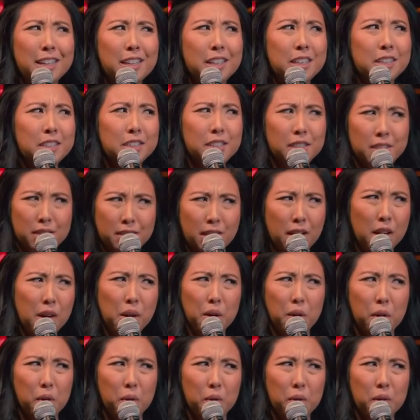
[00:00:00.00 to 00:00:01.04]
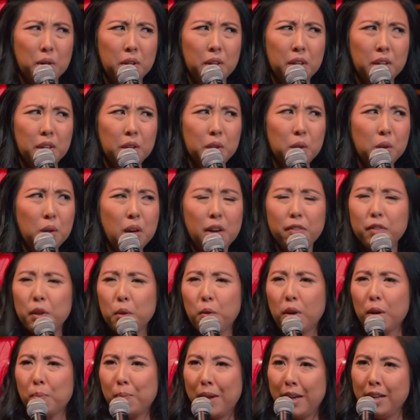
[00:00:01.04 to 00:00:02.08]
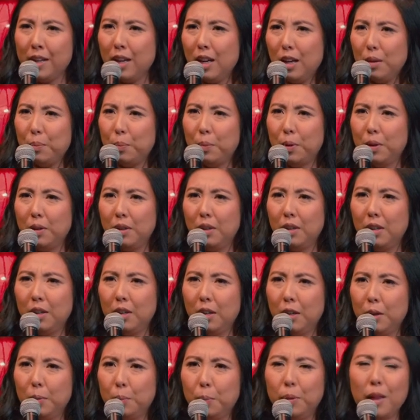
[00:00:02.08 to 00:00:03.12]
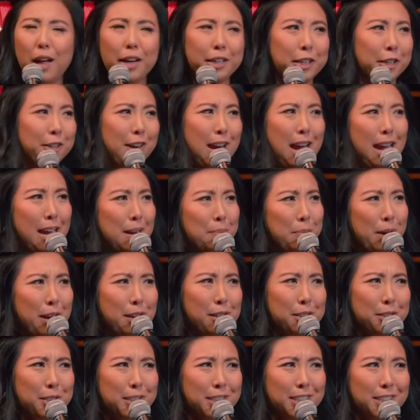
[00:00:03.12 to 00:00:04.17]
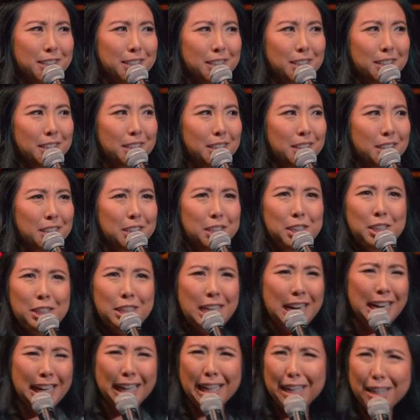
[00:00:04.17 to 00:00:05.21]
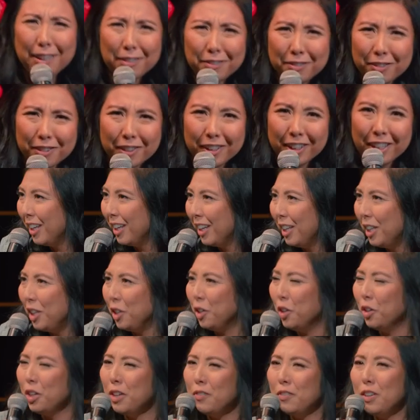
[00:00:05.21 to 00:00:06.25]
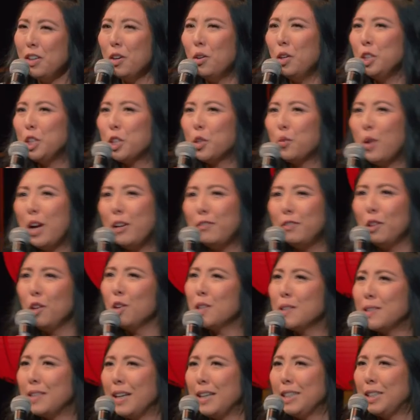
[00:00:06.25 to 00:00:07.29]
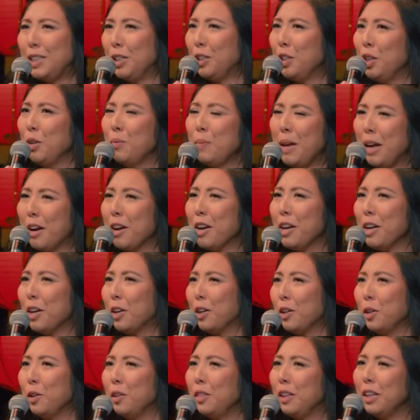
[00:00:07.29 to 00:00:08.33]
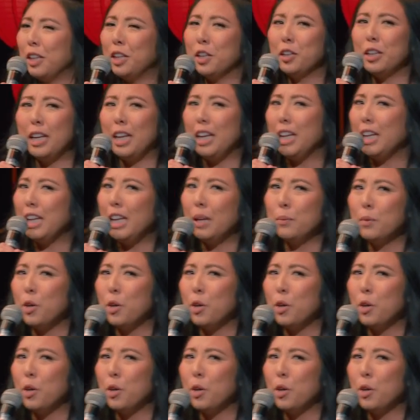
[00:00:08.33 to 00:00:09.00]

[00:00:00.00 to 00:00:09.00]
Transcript: to toe. You don't have to wear makeup. pluck your eyebrows, shave. You don't even know what your wife looks like till you marry her. You think you're getting Kim